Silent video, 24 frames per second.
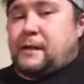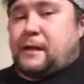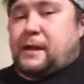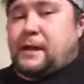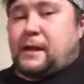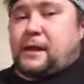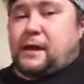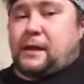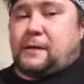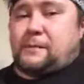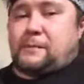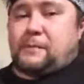
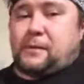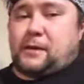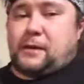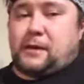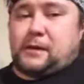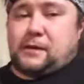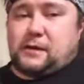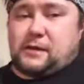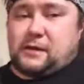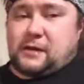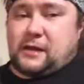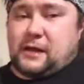
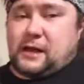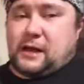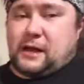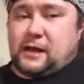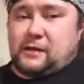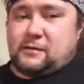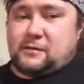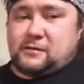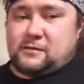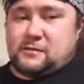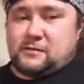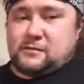But, yeah.
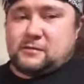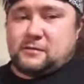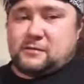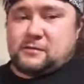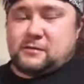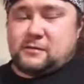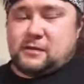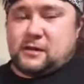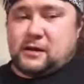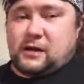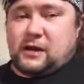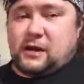
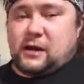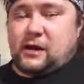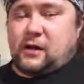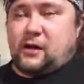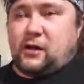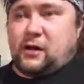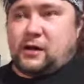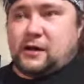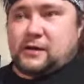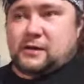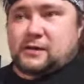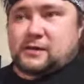
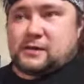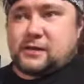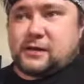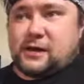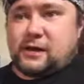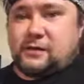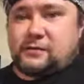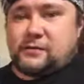Honestly,